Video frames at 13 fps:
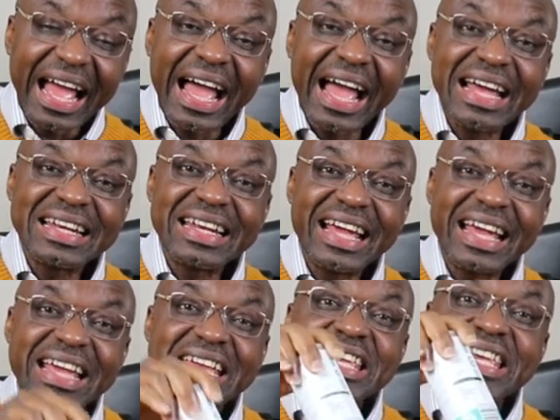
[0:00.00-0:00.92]

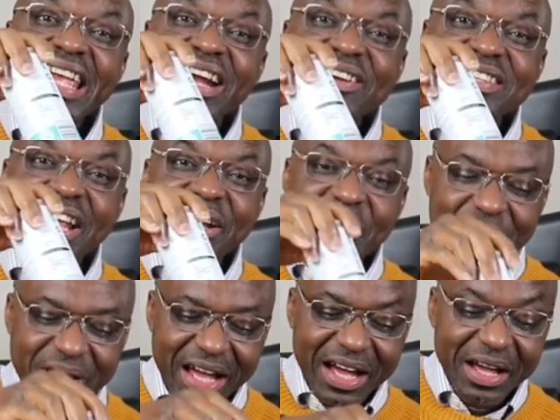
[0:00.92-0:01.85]
And here is
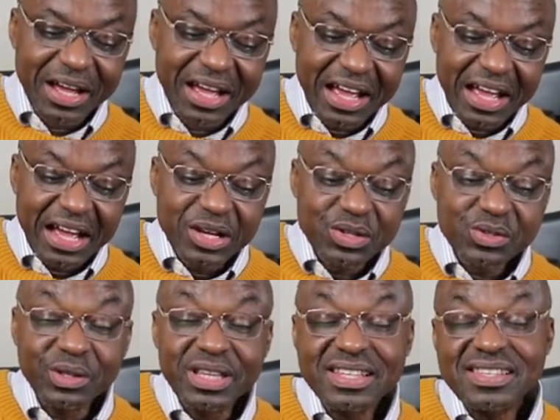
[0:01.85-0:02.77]
another.
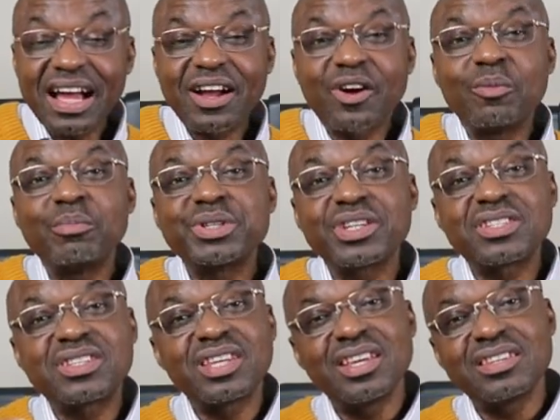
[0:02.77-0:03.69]
So these are
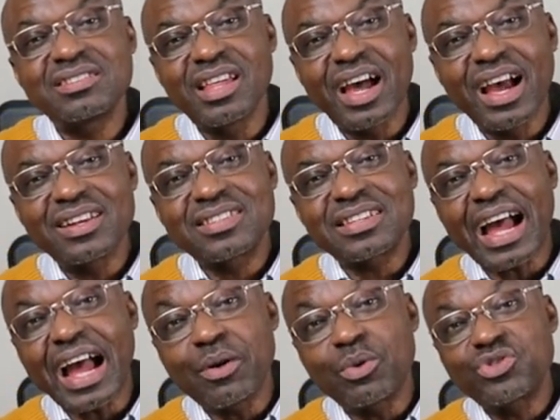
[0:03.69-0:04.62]
kombucha teas that
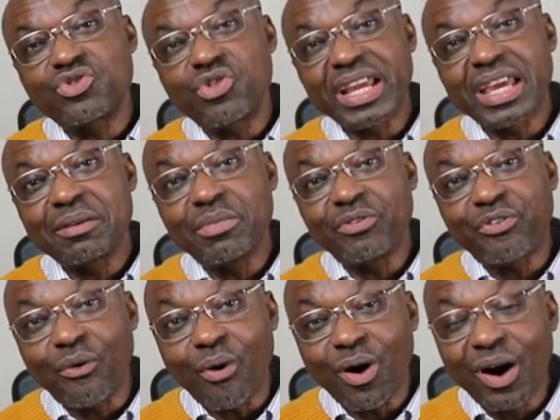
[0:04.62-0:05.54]
I was drinking
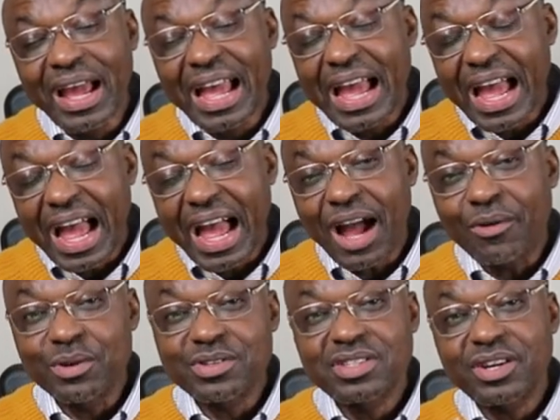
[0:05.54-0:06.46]
before.
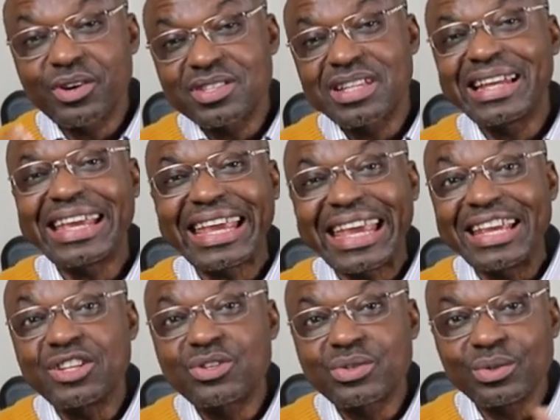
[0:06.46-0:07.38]
I was seriously
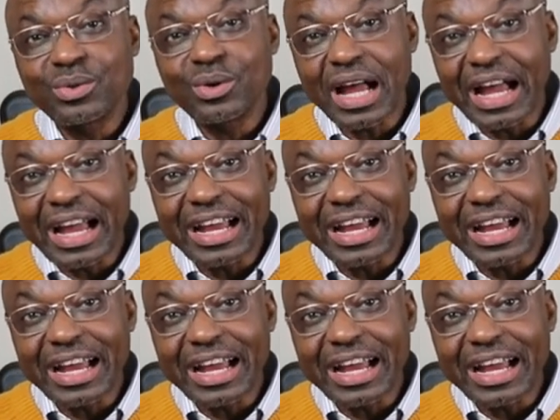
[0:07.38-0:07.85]
into